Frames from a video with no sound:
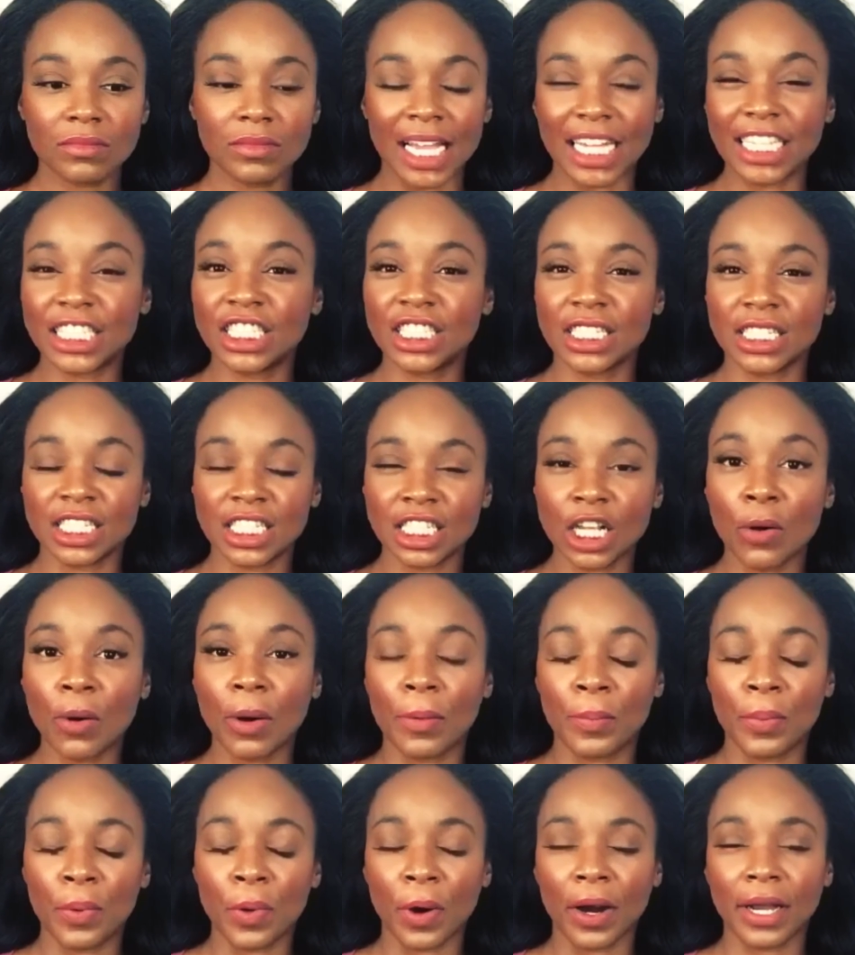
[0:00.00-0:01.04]
That's just so
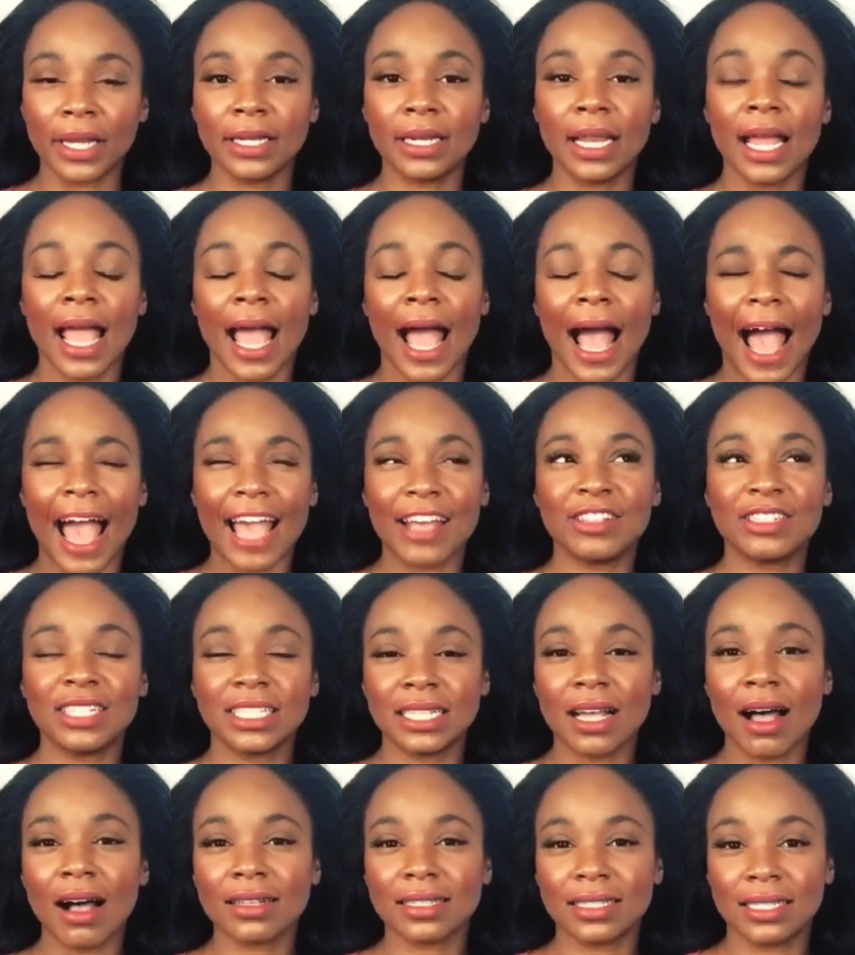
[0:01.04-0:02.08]
important. I used to
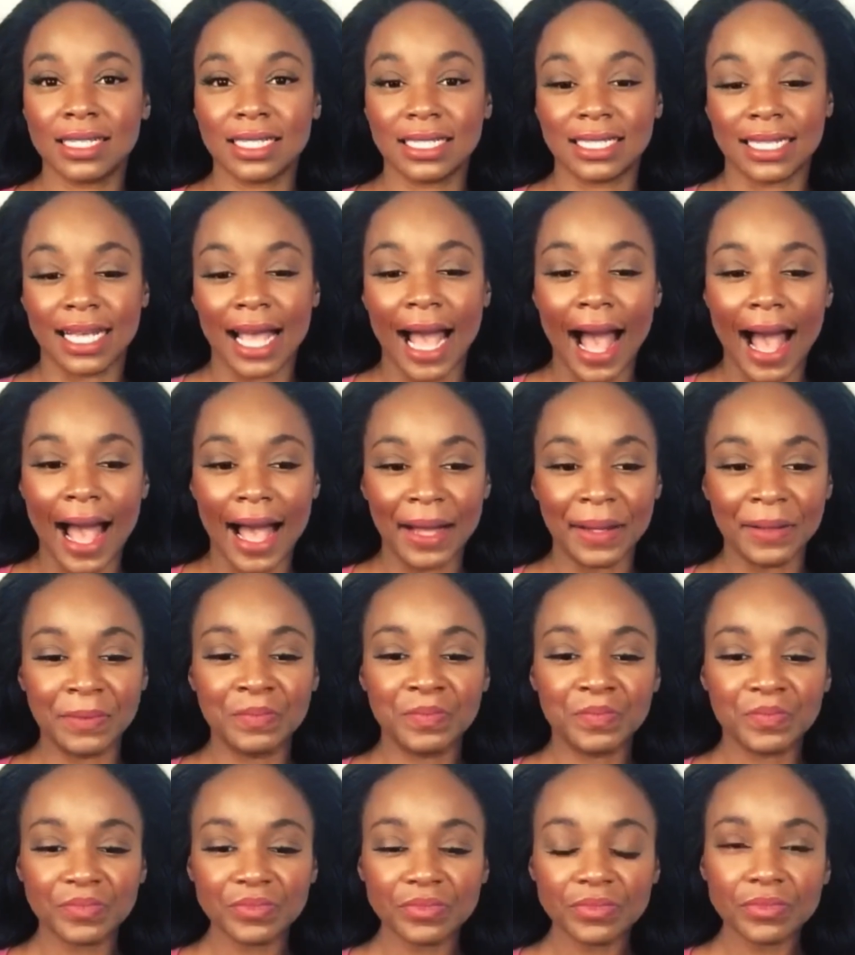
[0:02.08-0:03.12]
talk to this guy,
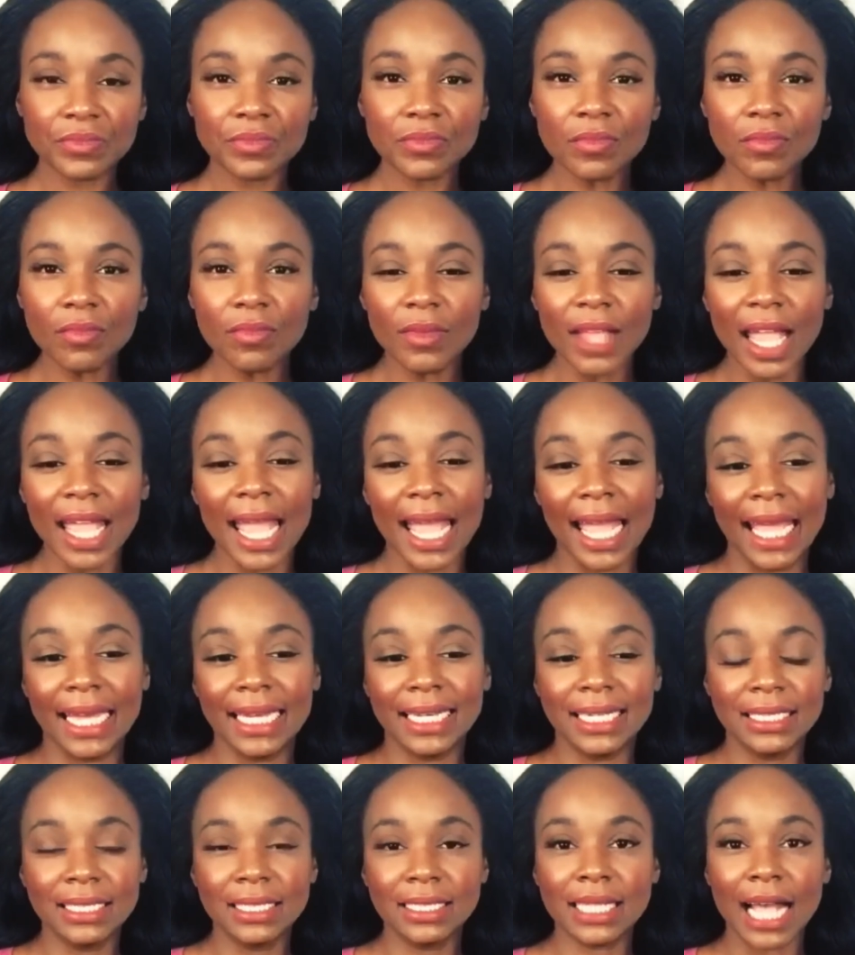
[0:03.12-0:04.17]

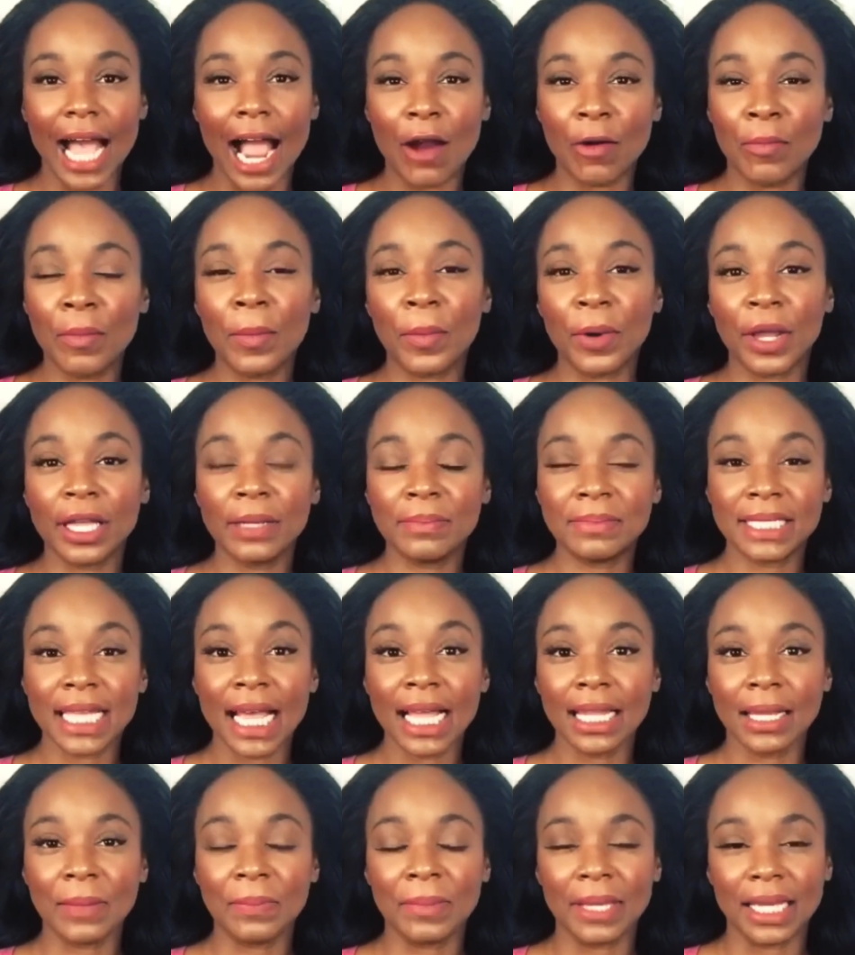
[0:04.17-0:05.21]
and I remember him
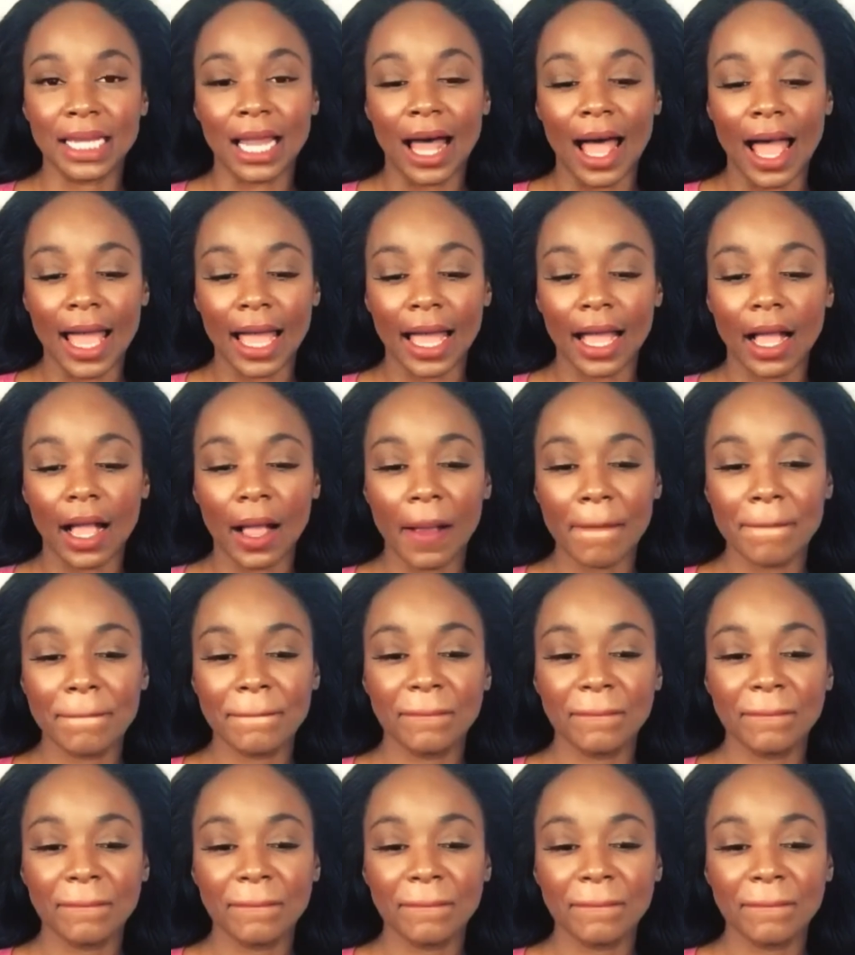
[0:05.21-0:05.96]
telling me like,